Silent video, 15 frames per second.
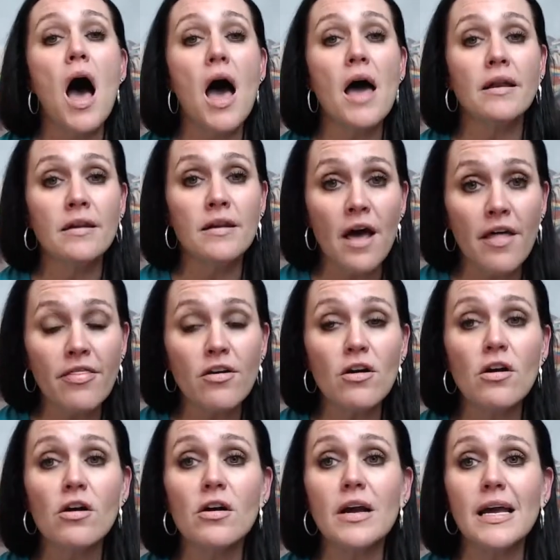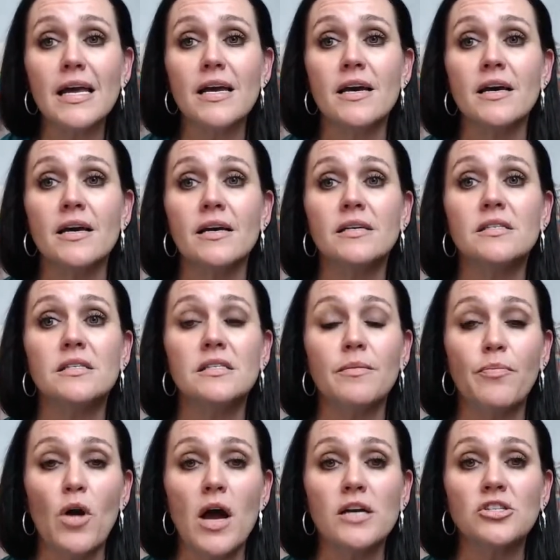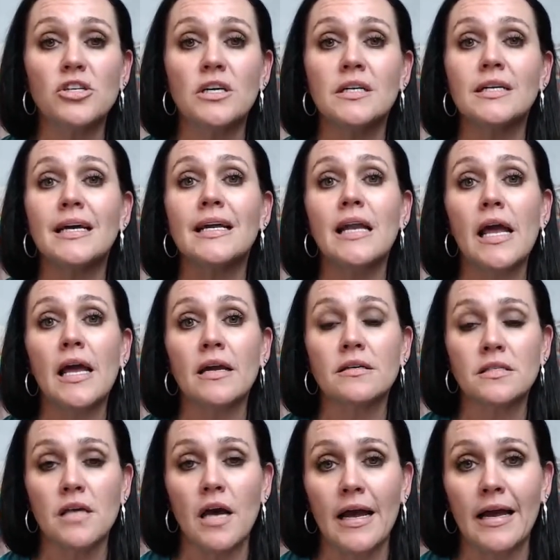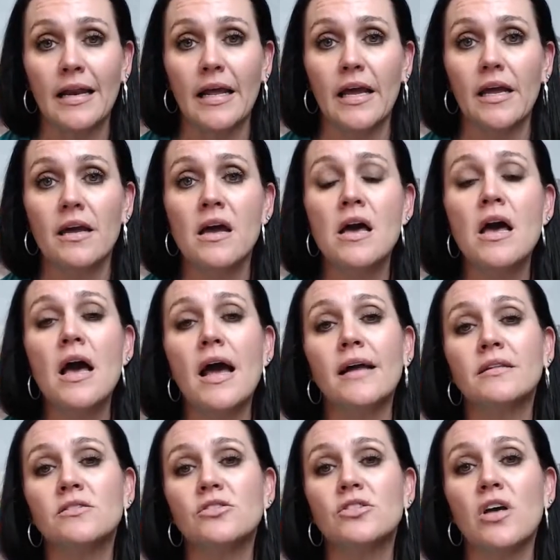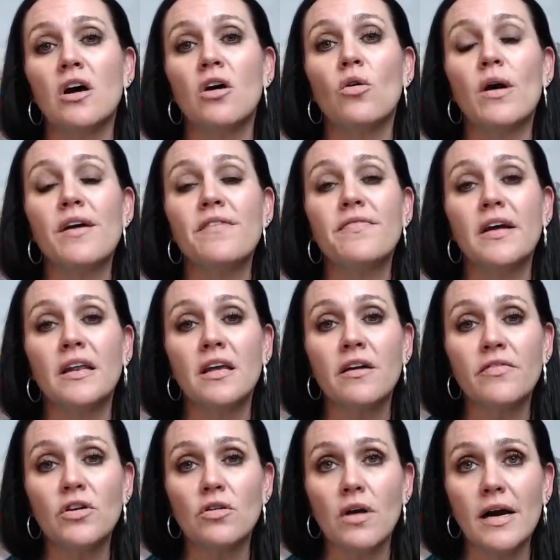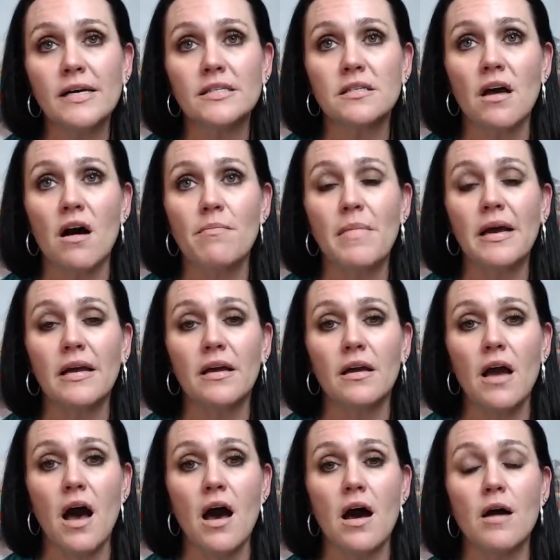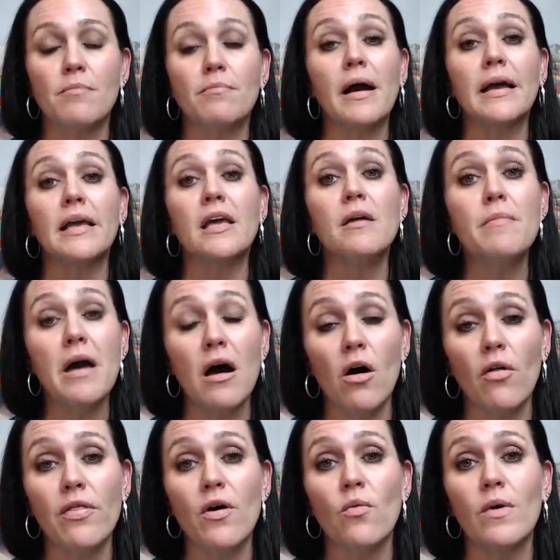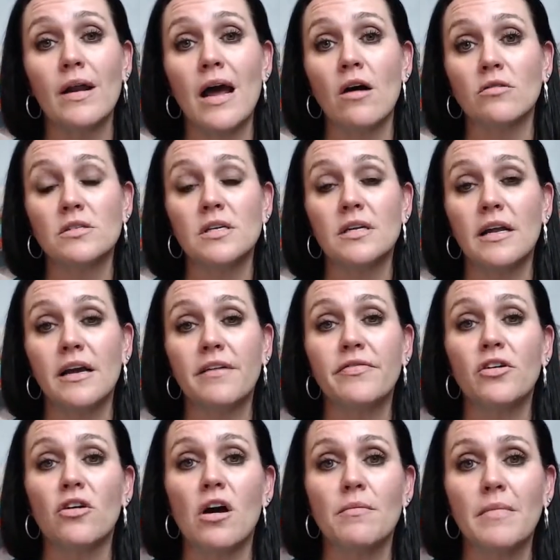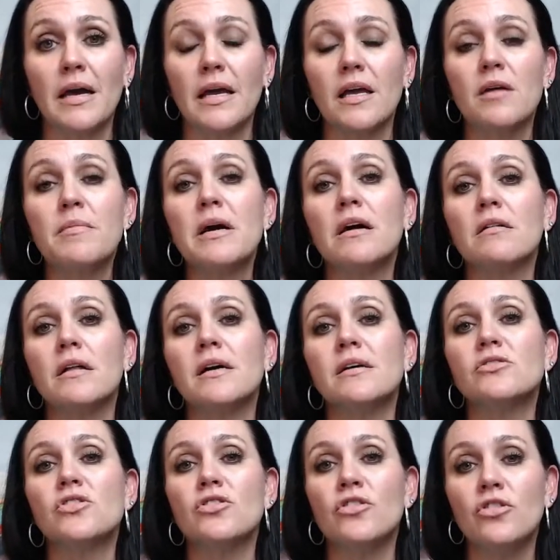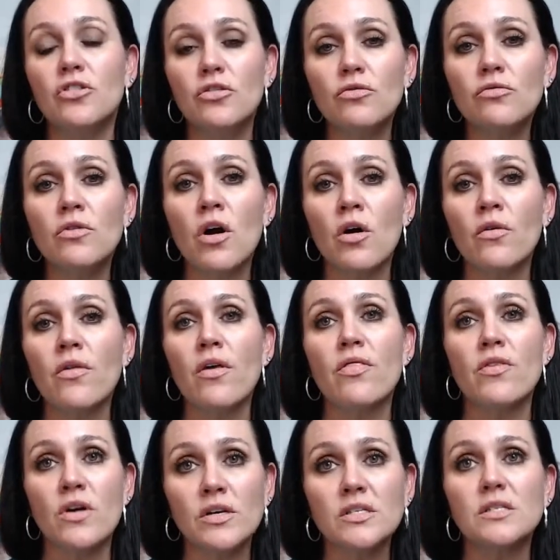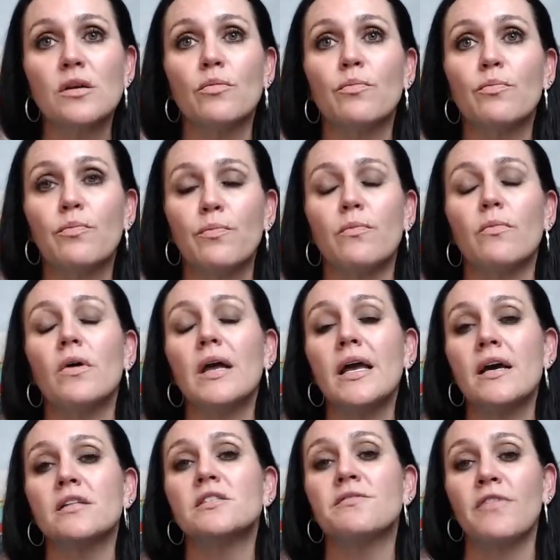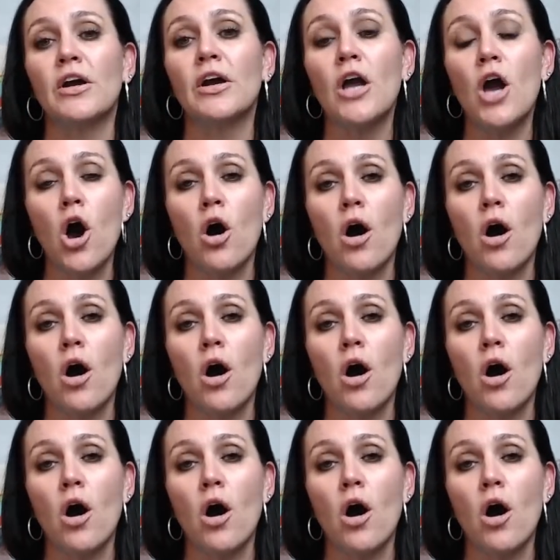Another is depression and anxiety. And so if any of you guys got my, my email that went out today, if you're on my email list, you know that this hits very